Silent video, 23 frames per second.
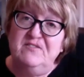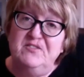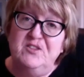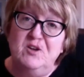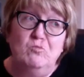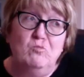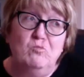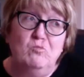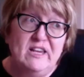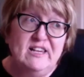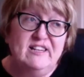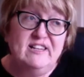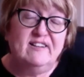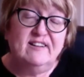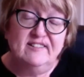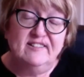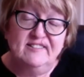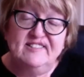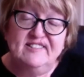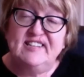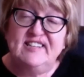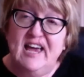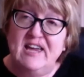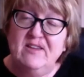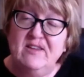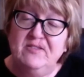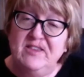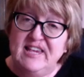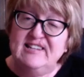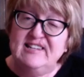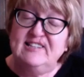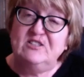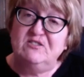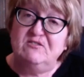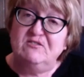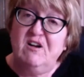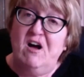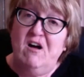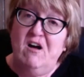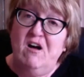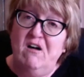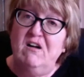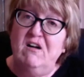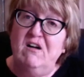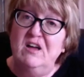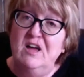that we can say these are
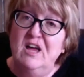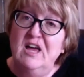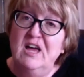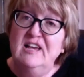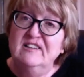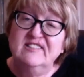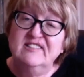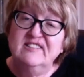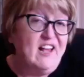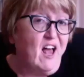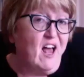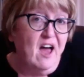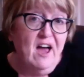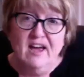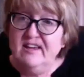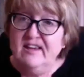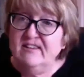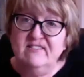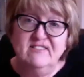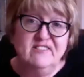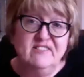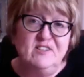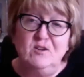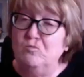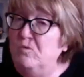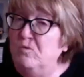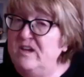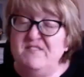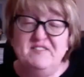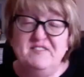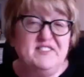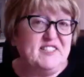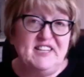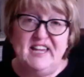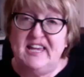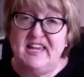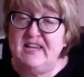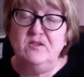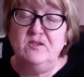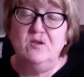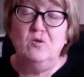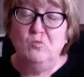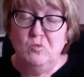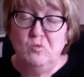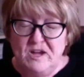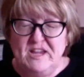our signs that we've seen,
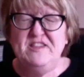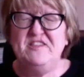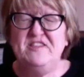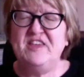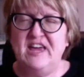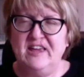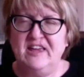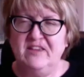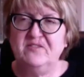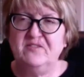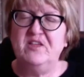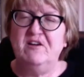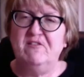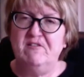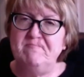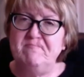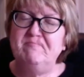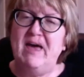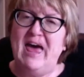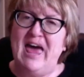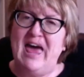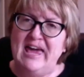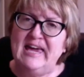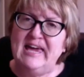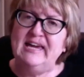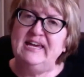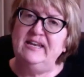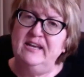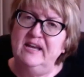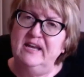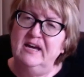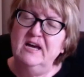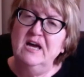that we think they're in pain.